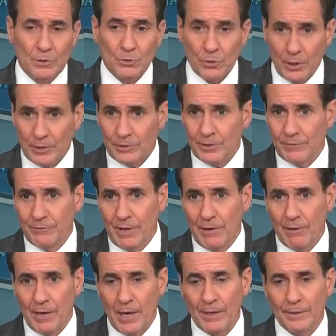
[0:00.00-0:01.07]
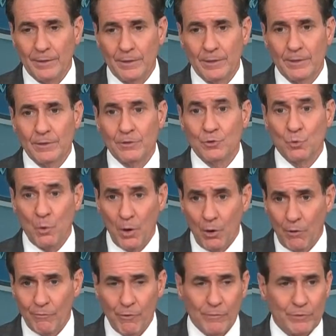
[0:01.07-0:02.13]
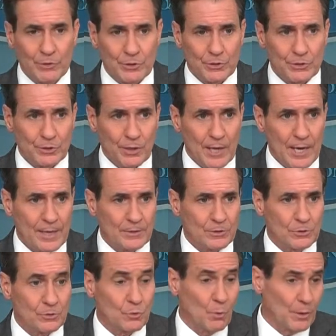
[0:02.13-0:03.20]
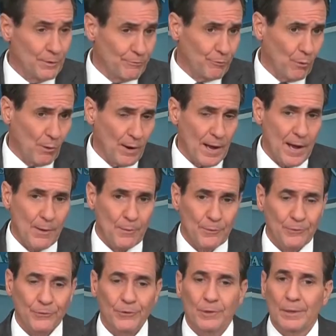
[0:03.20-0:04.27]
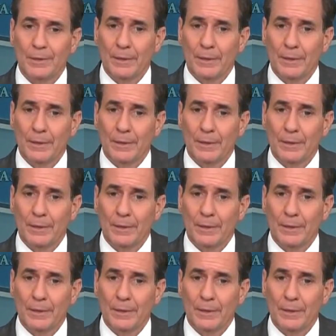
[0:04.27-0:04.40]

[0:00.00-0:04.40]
trucks have now gotten in, 12 over just the last 24 hours.